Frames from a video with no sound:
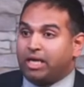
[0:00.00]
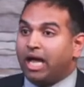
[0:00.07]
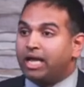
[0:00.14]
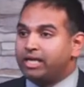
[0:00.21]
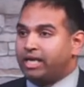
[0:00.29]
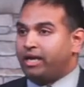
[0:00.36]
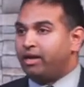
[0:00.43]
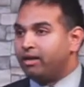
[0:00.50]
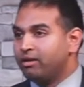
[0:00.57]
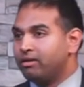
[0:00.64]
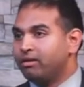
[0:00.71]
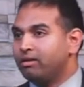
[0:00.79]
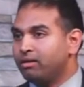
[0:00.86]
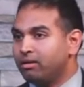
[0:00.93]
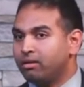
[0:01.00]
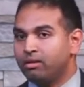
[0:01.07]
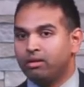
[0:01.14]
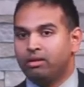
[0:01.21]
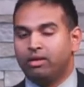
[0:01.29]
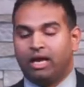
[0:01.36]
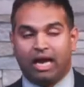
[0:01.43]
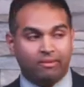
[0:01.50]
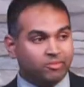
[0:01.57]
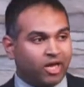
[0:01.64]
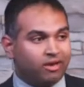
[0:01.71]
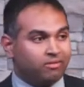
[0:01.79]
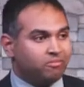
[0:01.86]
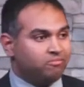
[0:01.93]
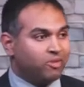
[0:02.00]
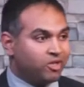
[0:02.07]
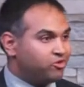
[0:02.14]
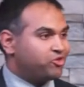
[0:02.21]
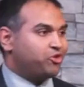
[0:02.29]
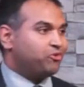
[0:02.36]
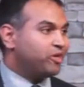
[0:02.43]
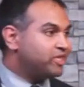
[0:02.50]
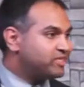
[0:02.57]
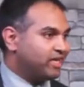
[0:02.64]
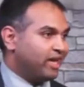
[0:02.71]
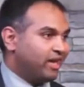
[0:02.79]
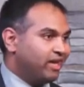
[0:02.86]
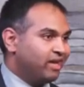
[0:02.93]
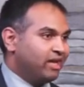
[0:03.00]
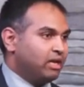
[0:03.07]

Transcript: Gandhi. I'm not Mother Teresa.